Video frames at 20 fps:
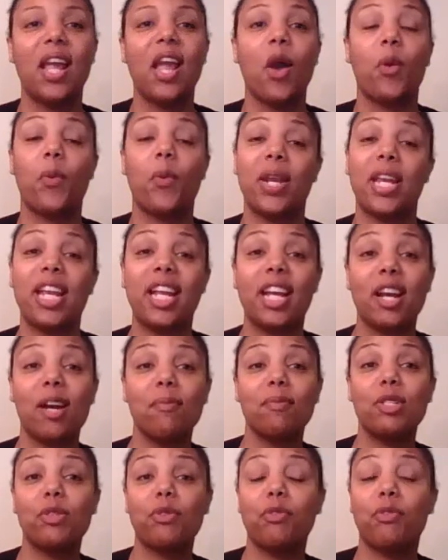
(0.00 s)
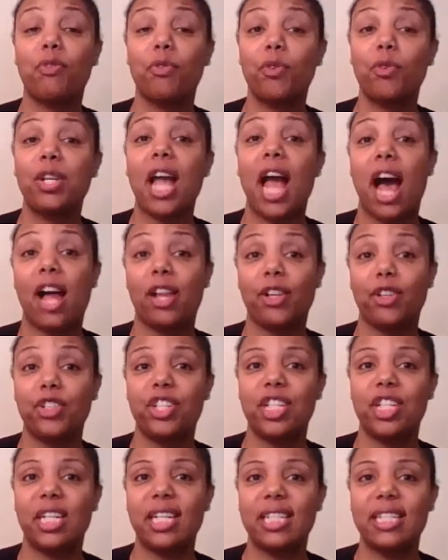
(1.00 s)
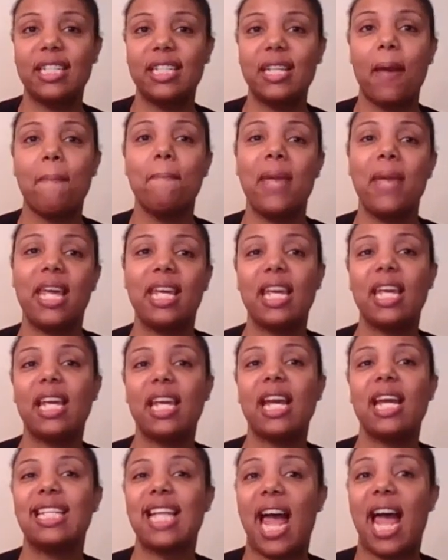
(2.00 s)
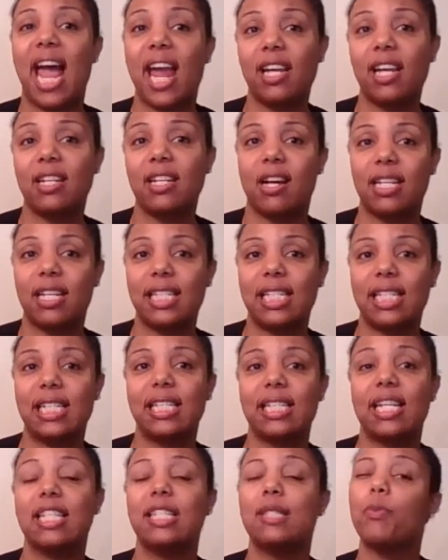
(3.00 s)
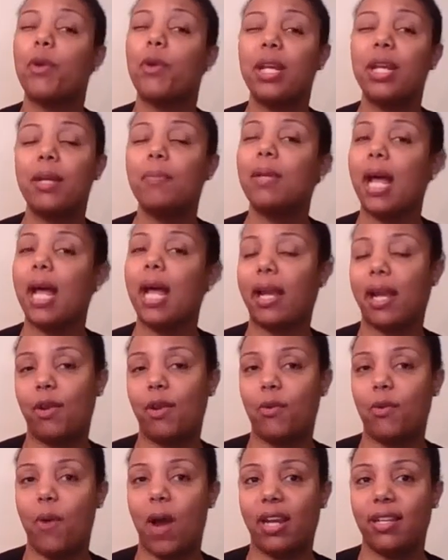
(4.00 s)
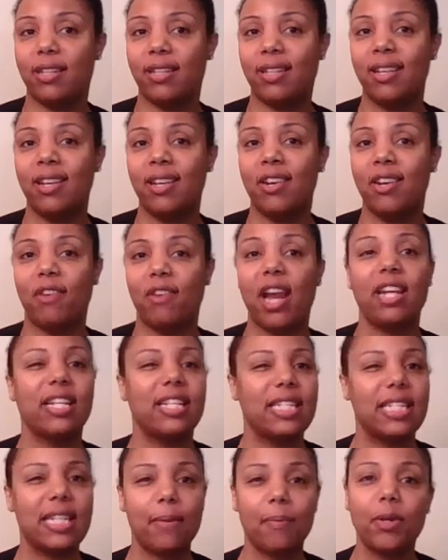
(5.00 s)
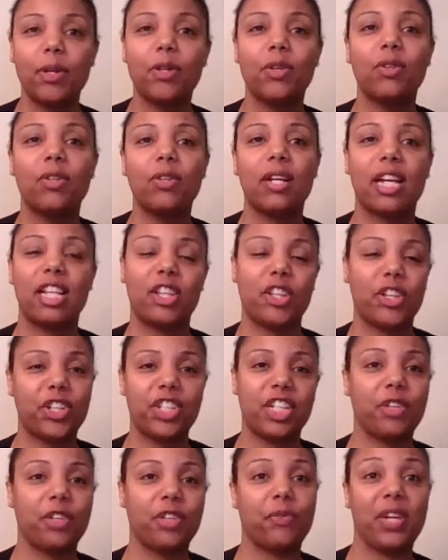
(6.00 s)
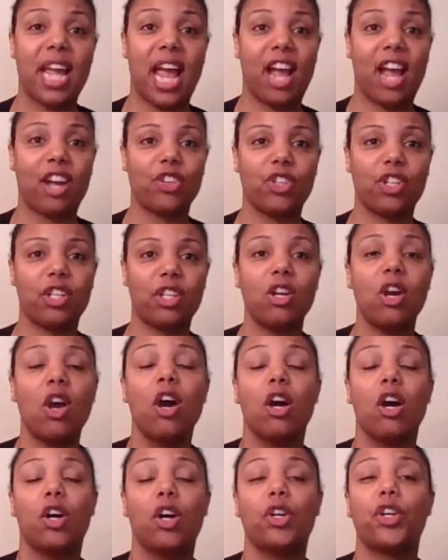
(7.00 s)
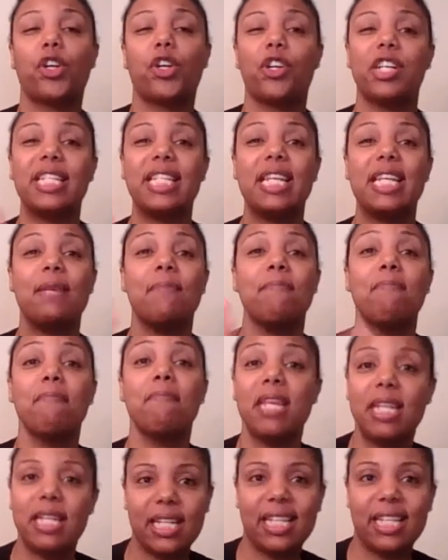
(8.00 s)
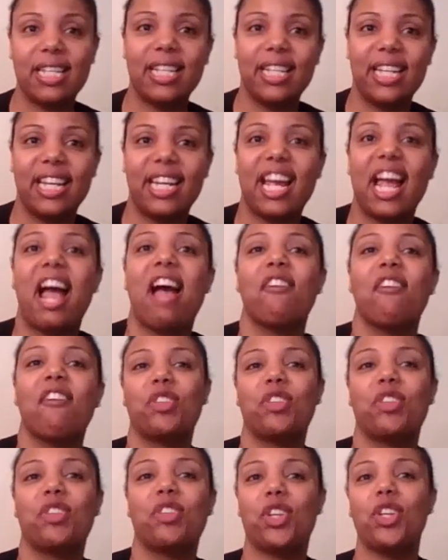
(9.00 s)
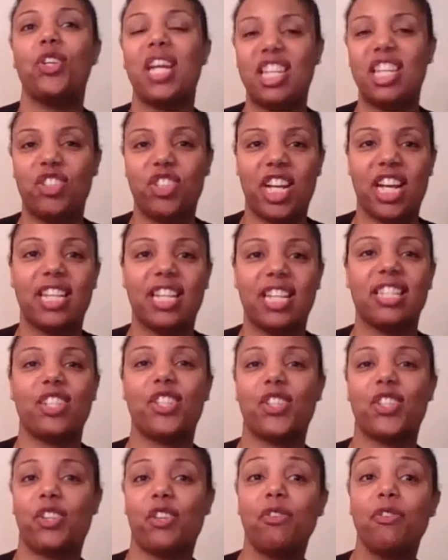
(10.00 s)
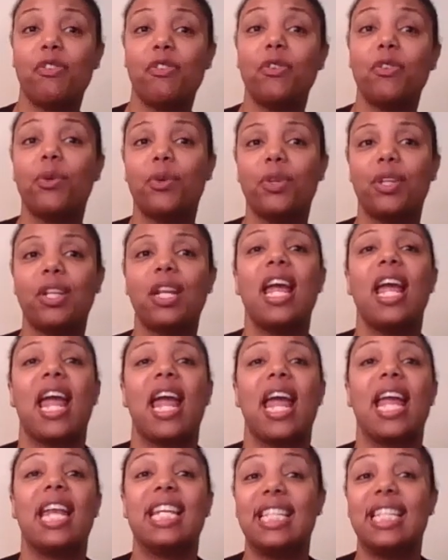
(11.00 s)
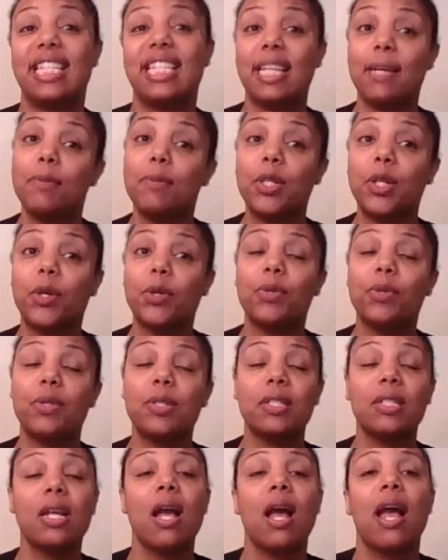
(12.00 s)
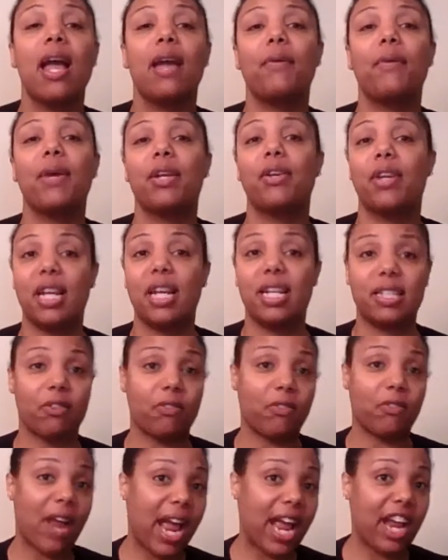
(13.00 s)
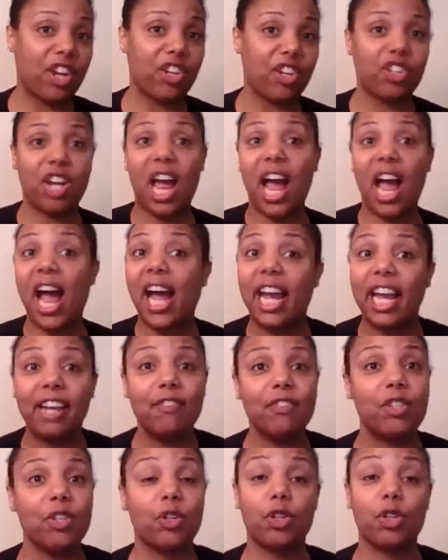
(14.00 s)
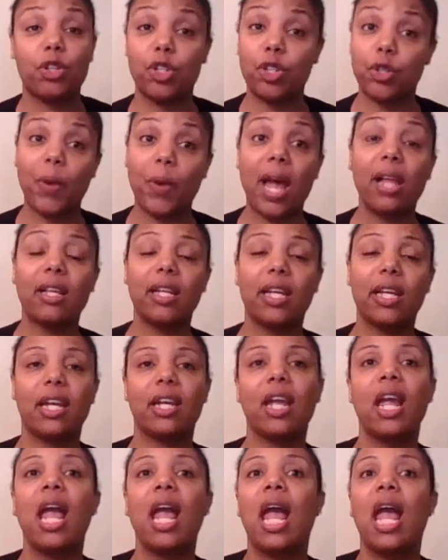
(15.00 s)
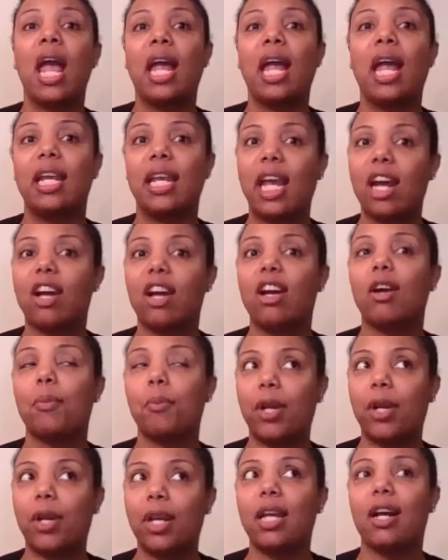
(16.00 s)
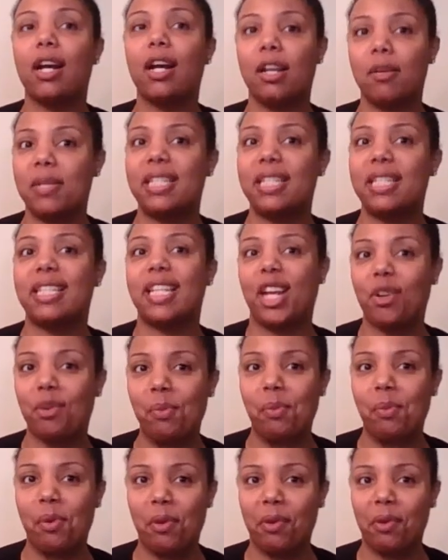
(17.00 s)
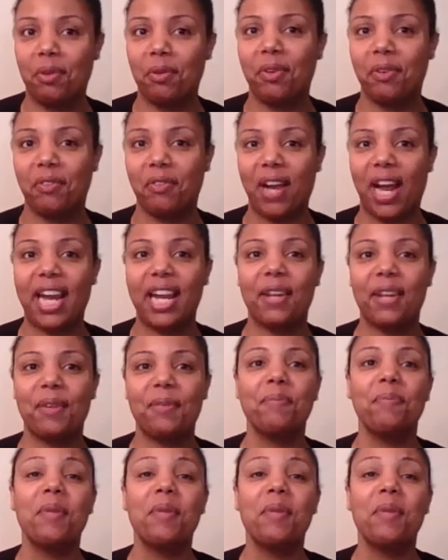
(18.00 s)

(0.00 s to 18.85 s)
When it comes to food allergies, making a diagnosis is pretty black and white, right? The typical allergic reaction occurs immediately after you ingest a certain food, and the symptoms, whether it's a rash, hives, or swelling, they are pretty unmistakable, right?